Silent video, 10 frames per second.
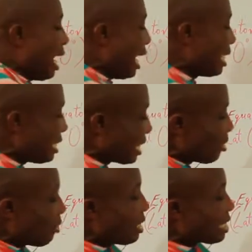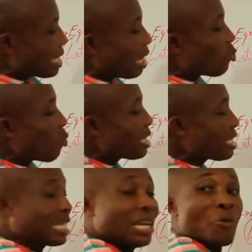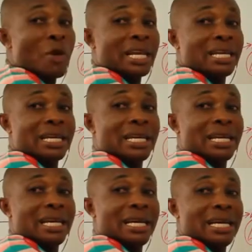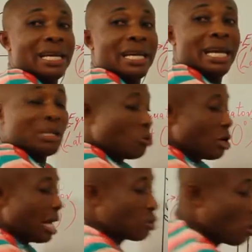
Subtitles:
And instead of the southwest trade wind, it will now